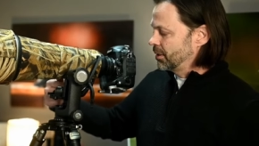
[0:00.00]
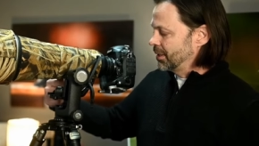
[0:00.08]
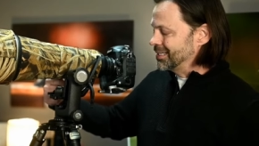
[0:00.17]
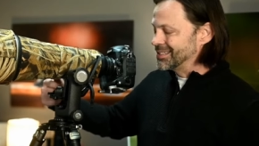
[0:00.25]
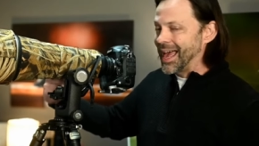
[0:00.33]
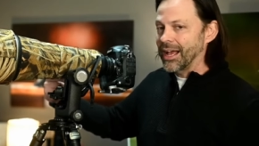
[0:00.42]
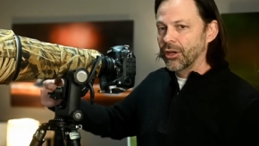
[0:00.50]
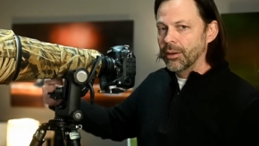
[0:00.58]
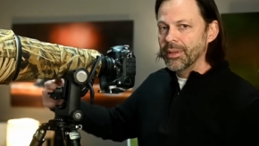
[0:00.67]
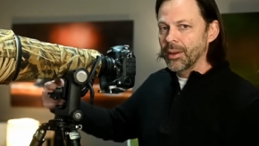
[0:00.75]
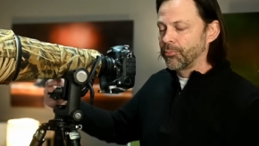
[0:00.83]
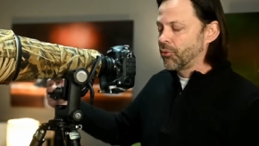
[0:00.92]
is that going to
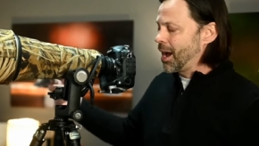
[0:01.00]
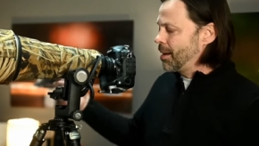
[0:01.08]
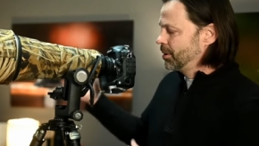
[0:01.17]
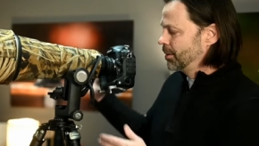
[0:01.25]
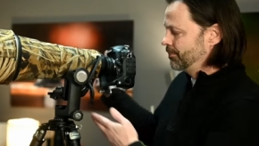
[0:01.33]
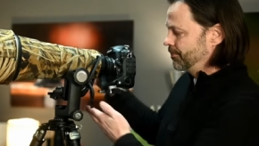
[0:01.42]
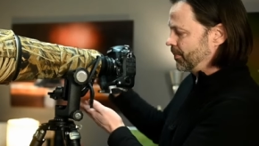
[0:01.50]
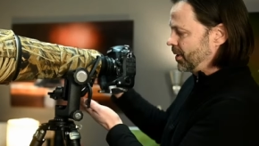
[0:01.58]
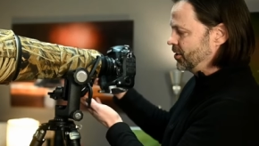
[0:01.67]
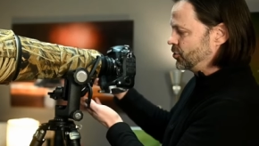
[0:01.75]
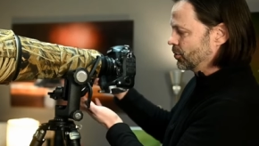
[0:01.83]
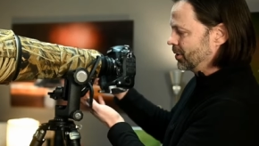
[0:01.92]
be a problem? Is your